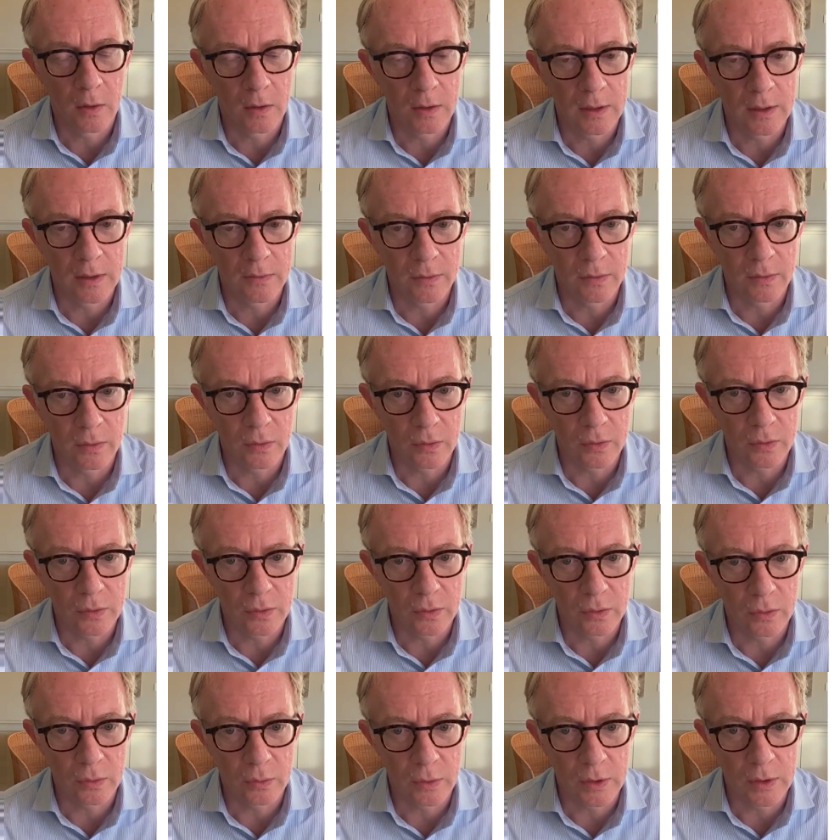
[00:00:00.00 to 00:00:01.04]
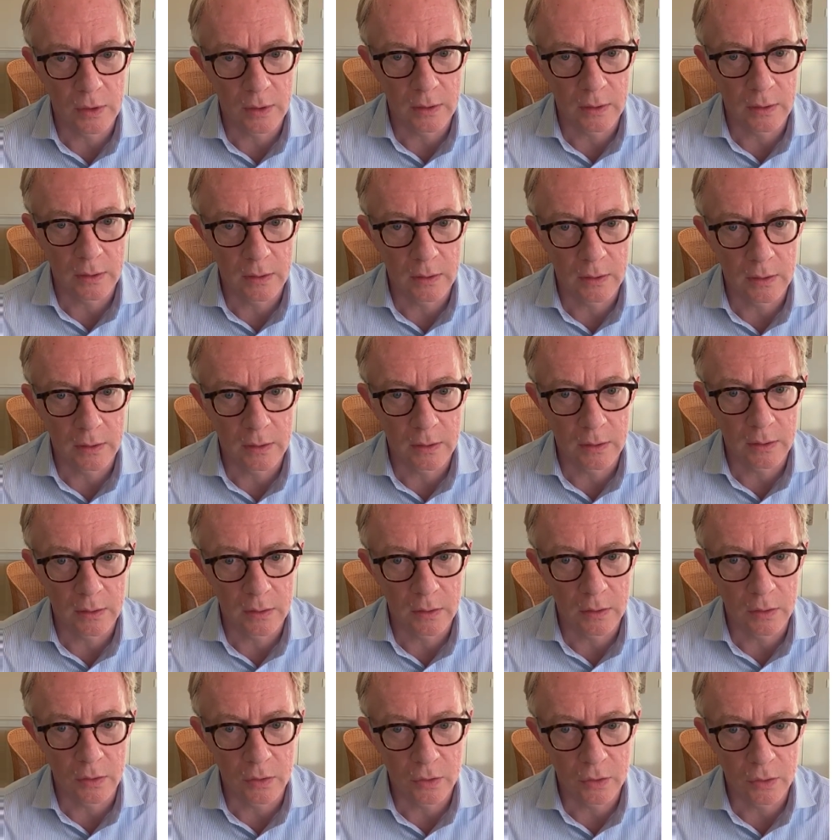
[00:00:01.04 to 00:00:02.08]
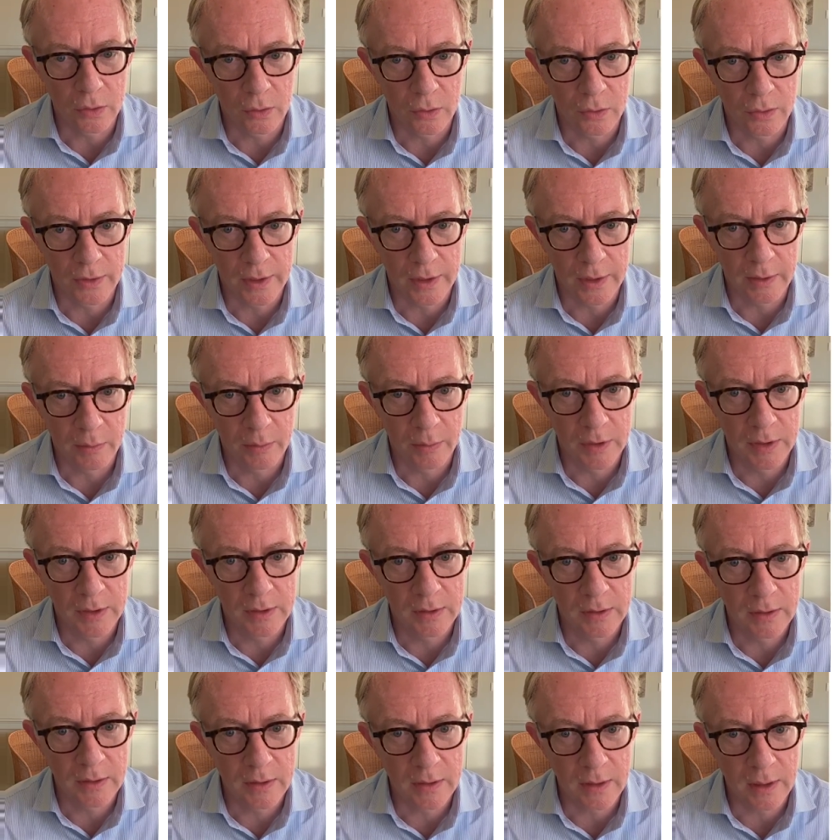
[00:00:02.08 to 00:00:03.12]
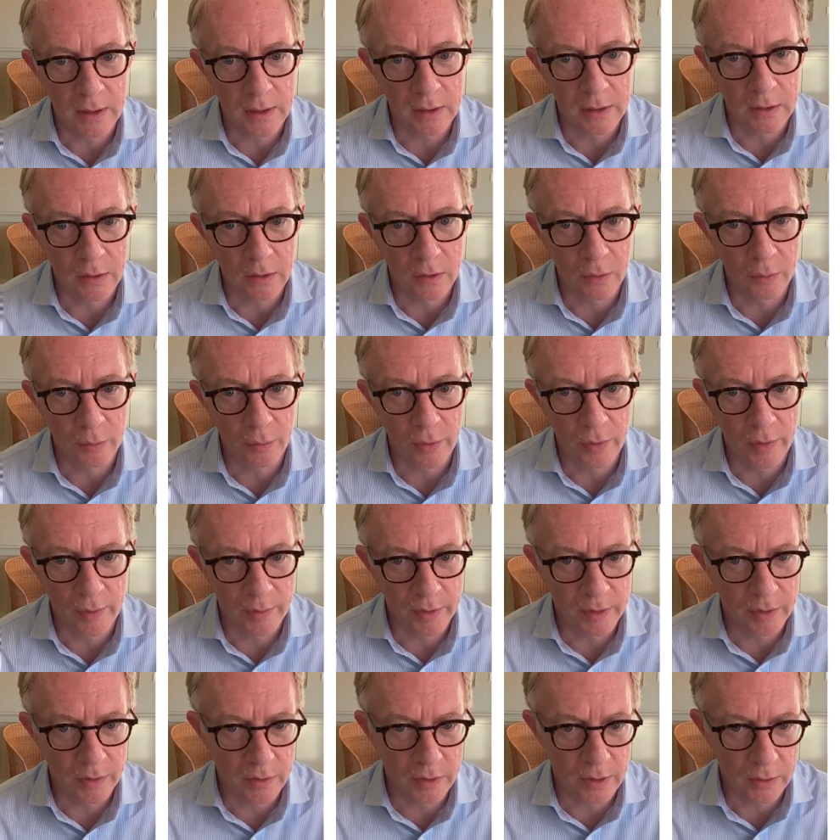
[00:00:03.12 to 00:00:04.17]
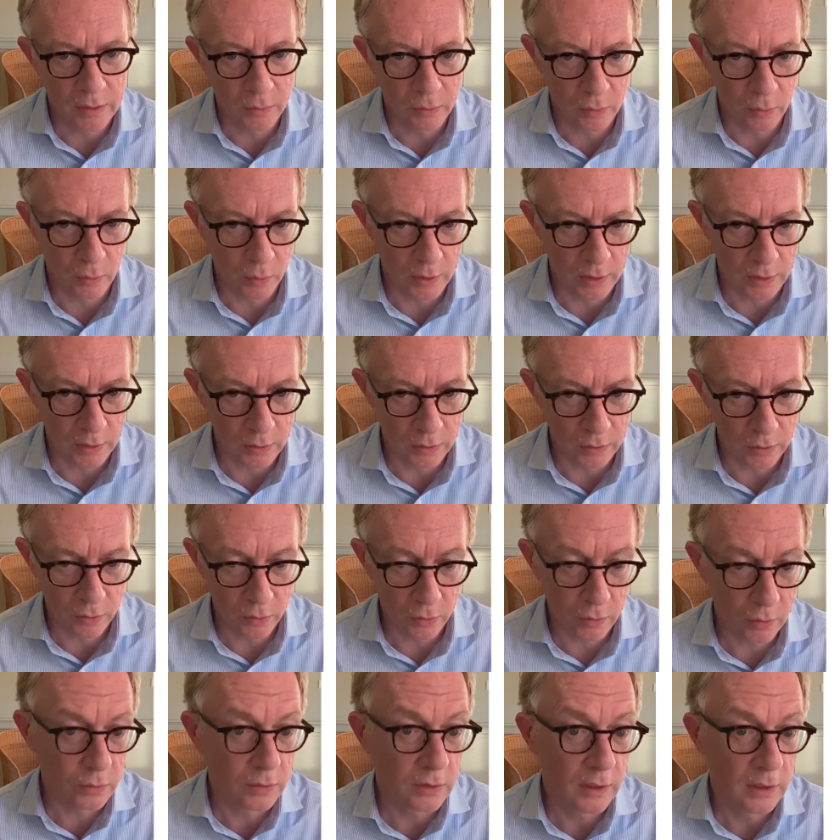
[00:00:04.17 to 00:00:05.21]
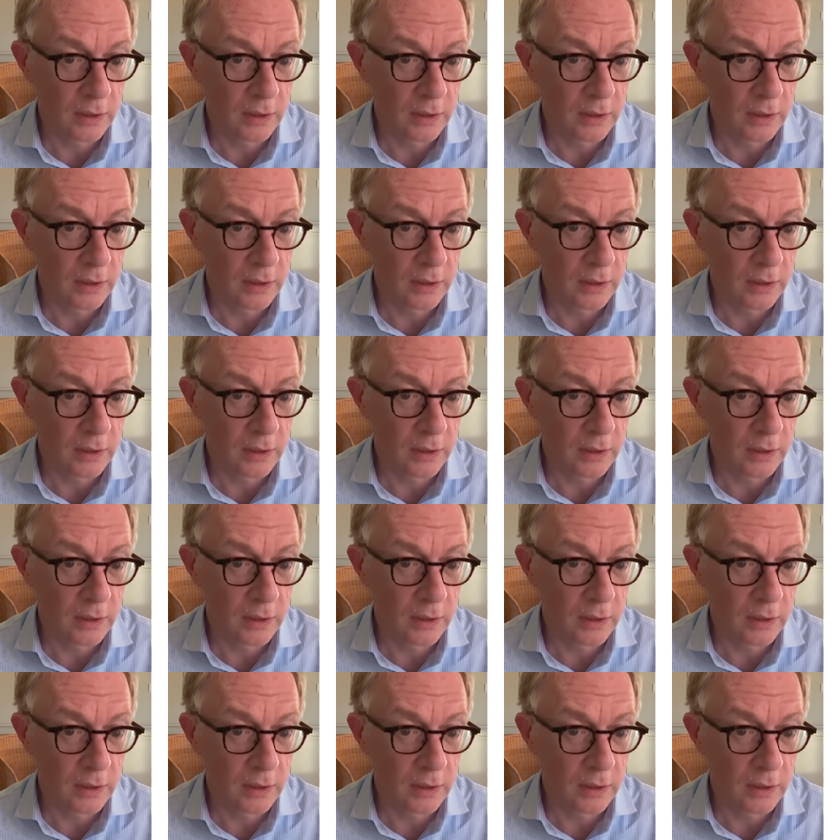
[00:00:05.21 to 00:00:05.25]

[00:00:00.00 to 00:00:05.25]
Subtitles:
given also the well-controlled diabetes and the other parameters that were well controlled,